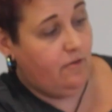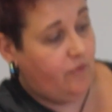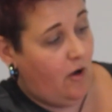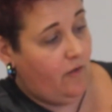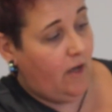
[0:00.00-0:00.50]

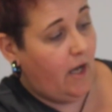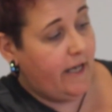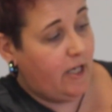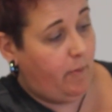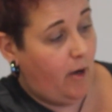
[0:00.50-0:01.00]
Class
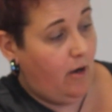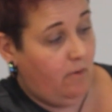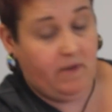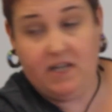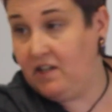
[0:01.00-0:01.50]
sizes are
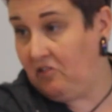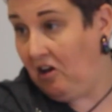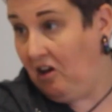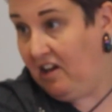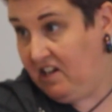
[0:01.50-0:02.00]
very big.
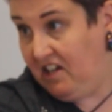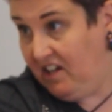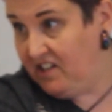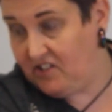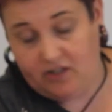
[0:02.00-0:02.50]

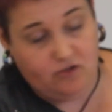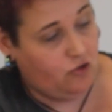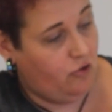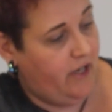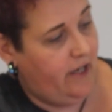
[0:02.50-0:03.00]
Sometimes
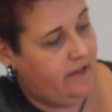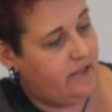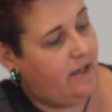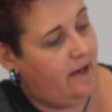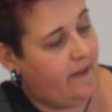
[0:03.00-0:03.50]
school
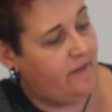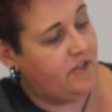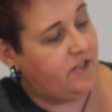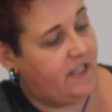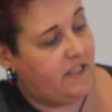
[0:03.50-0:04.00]
environments,